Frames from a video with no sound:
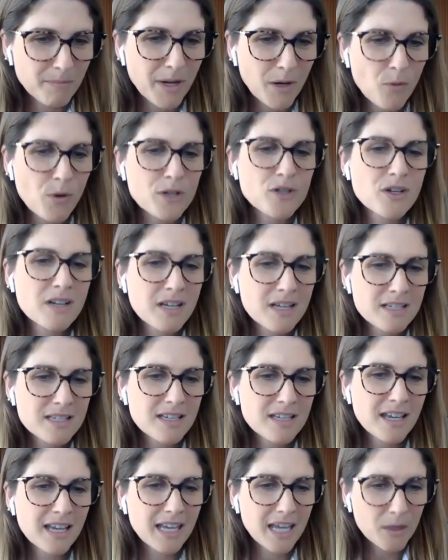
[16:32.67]
my question is,
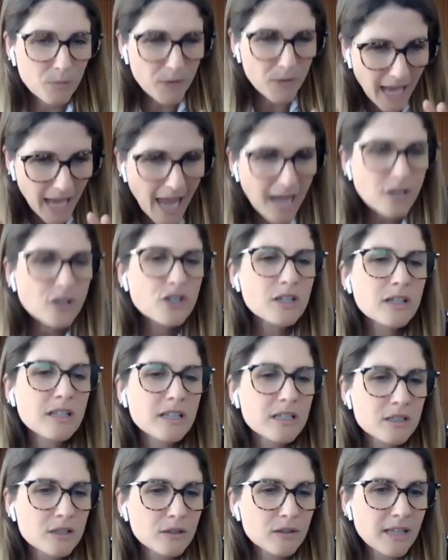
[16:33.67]
can we
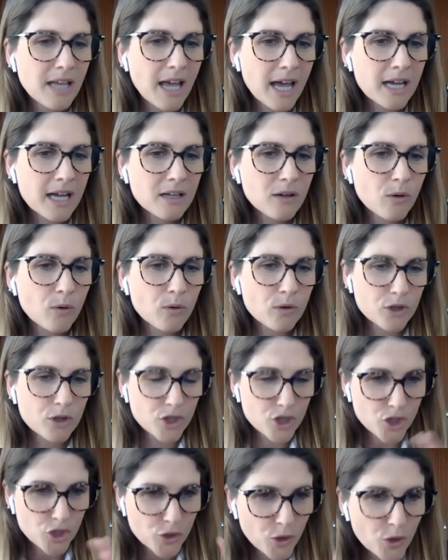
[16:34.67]
actually do that, or
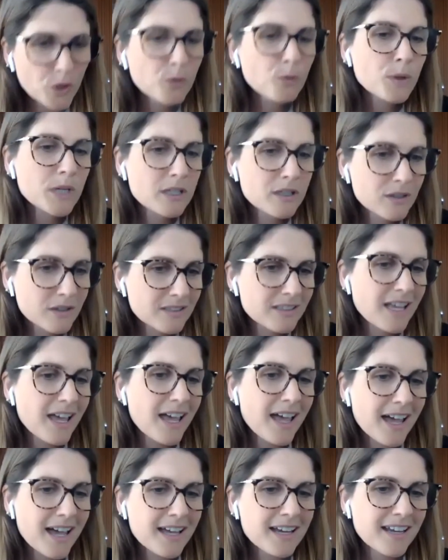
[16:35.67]
should we do
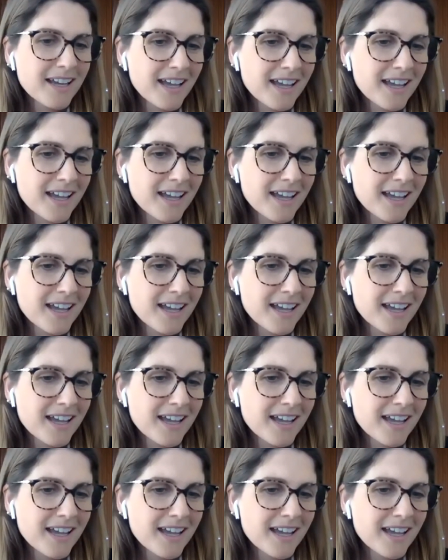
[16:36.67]
that?